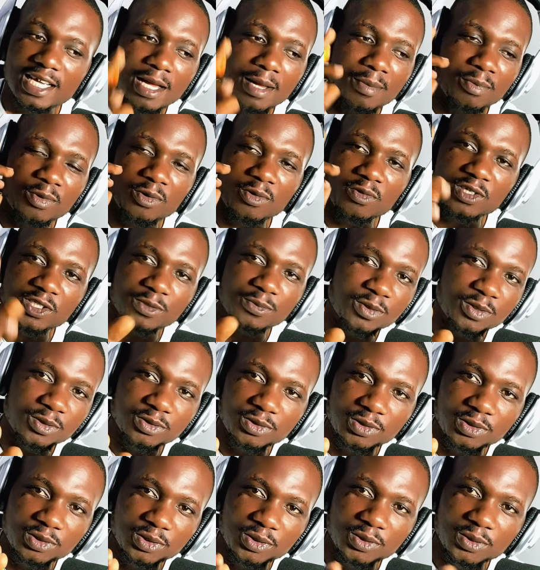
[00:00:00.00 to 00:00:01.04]
I'm going to respond
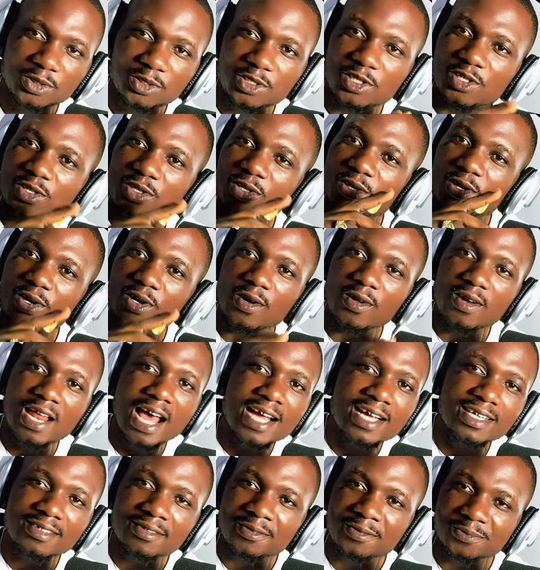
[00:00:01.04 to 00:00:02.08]
to you. All right.